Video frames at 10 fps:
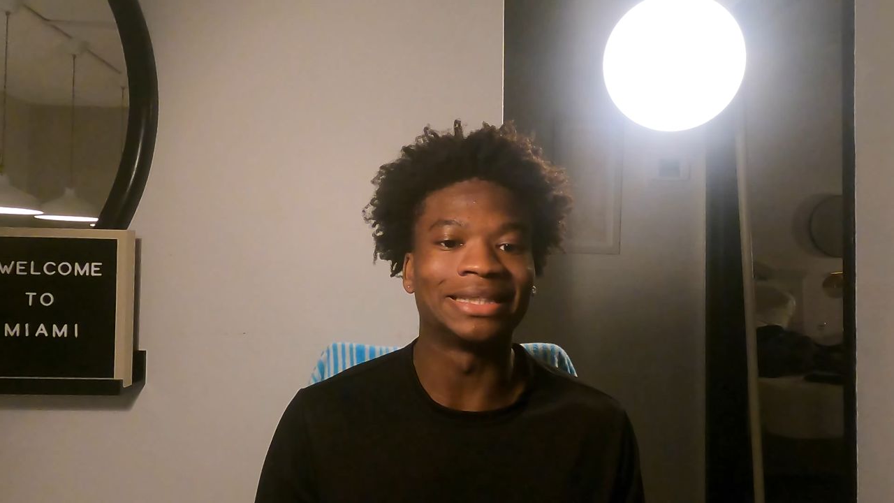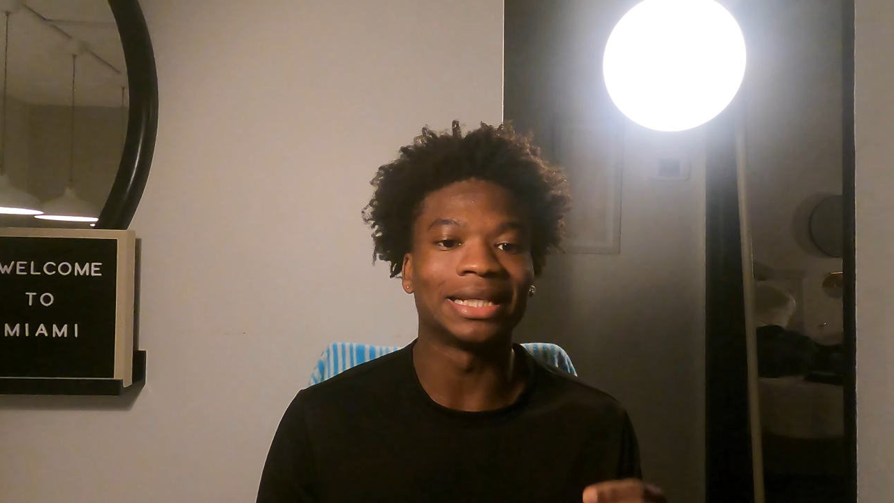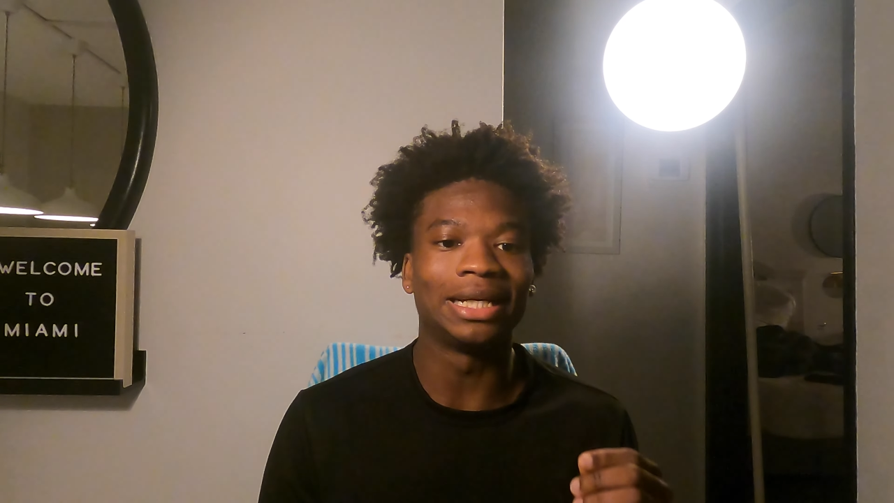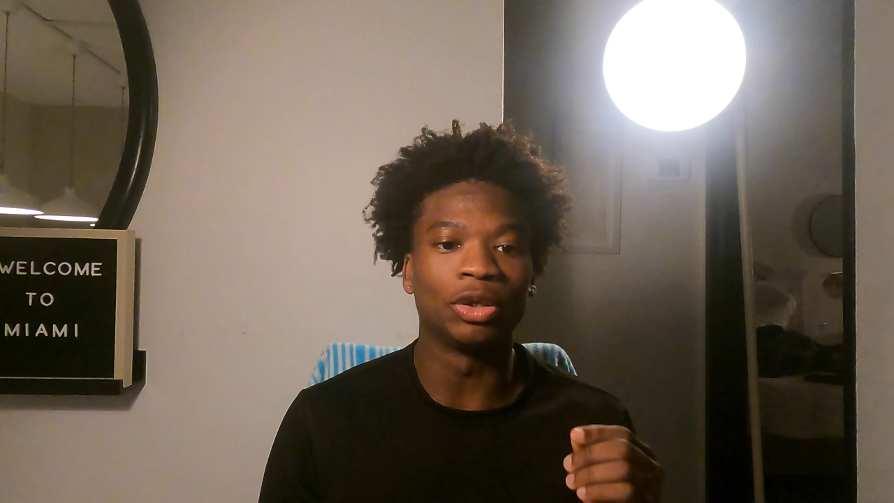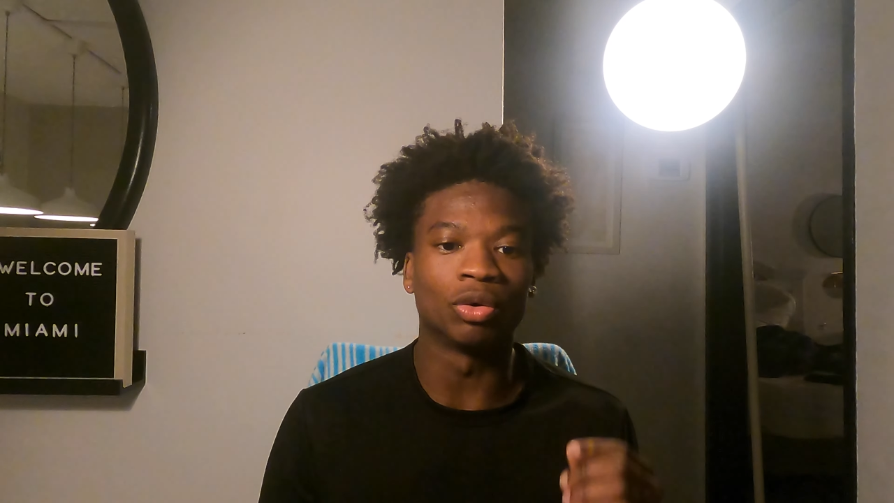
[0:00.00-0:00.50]
is
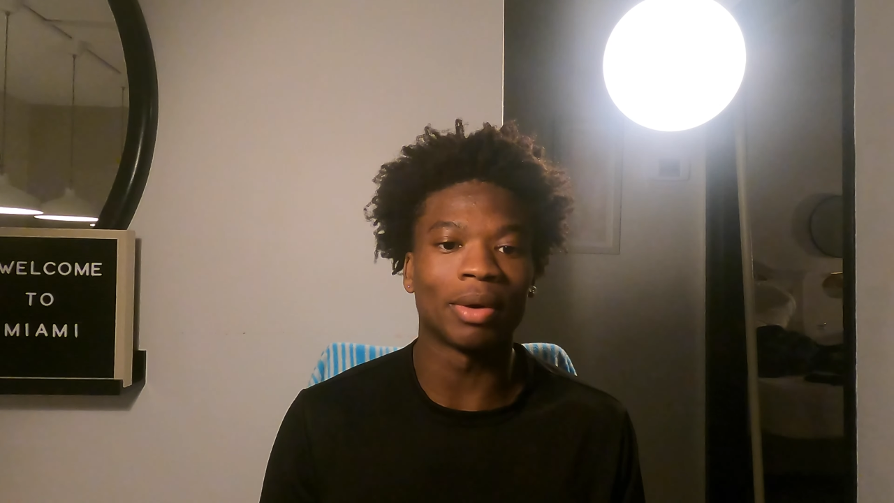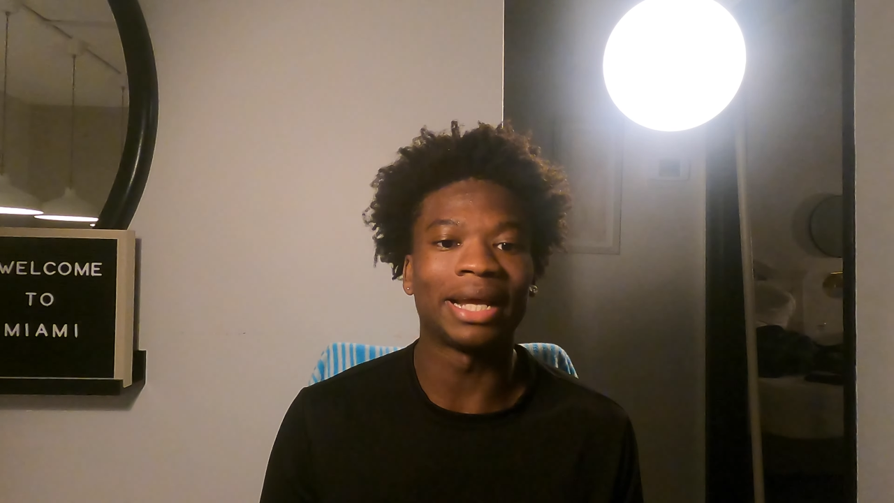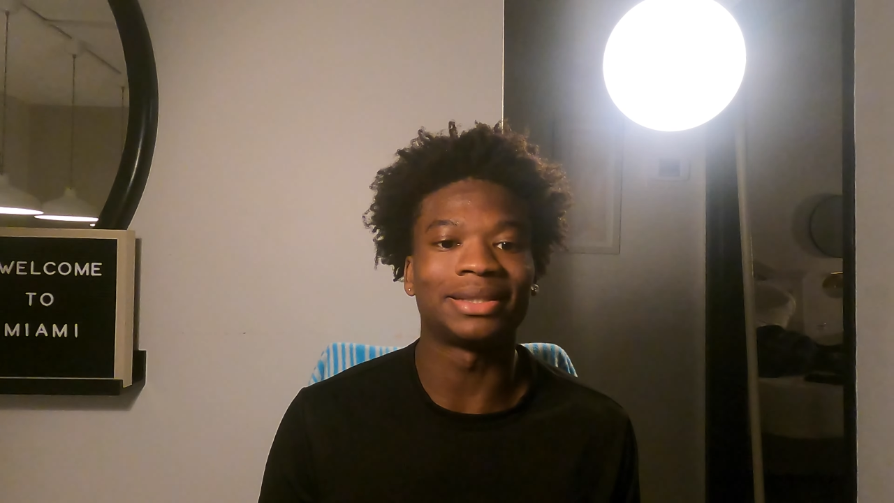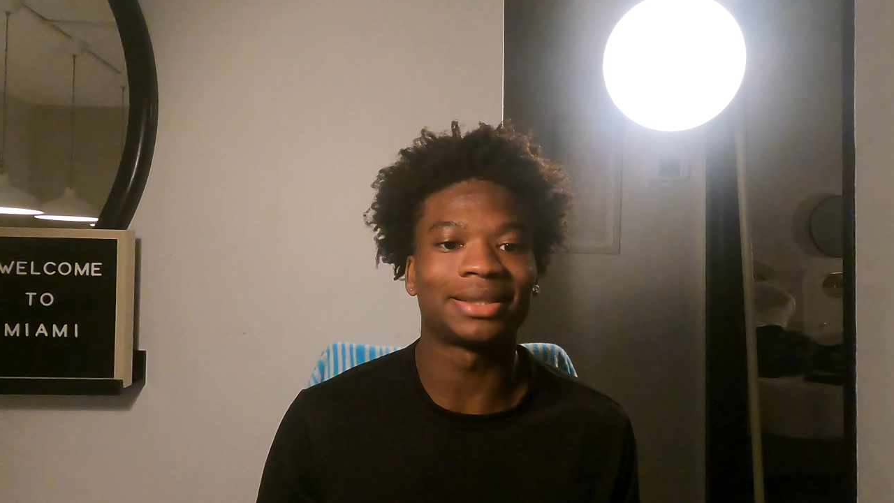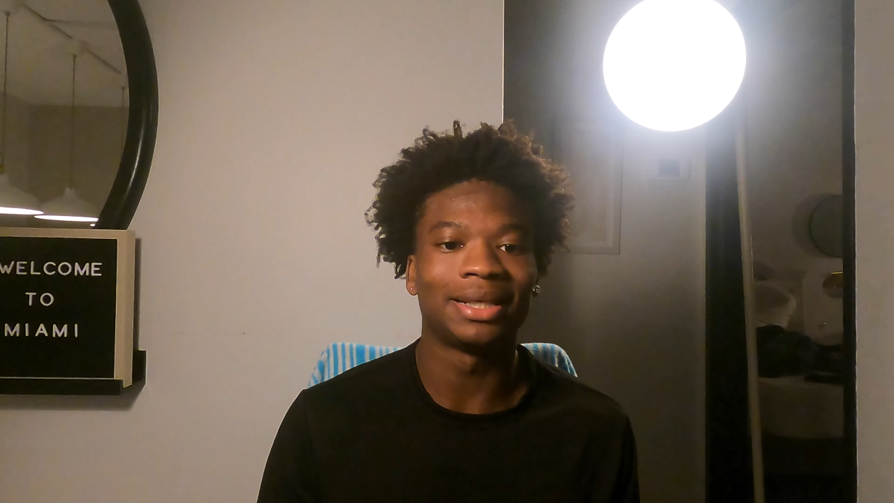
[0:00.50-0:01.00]

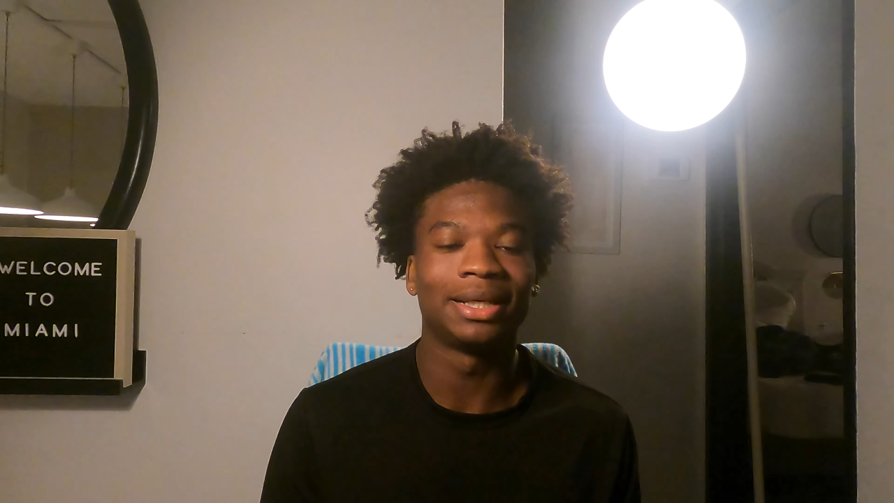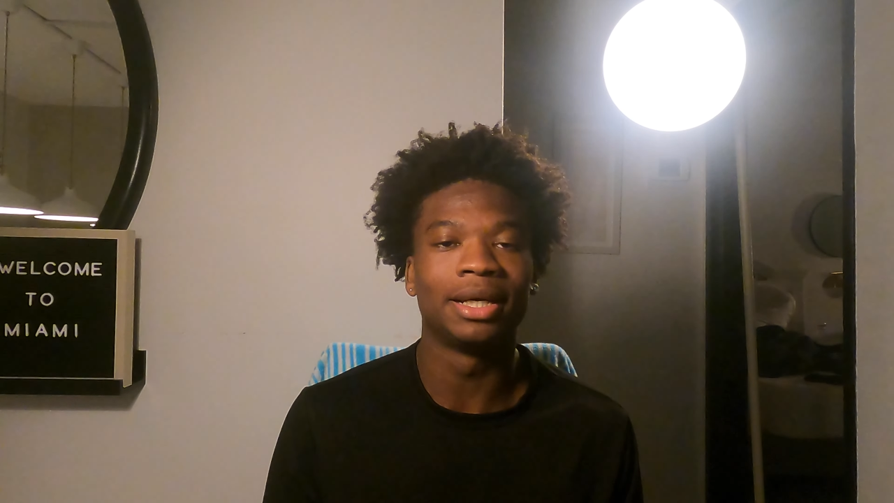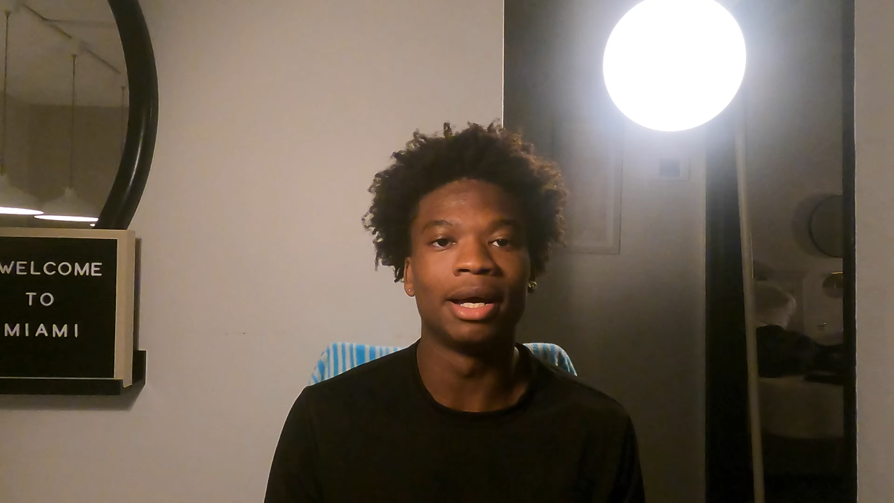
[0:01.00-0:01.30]
great,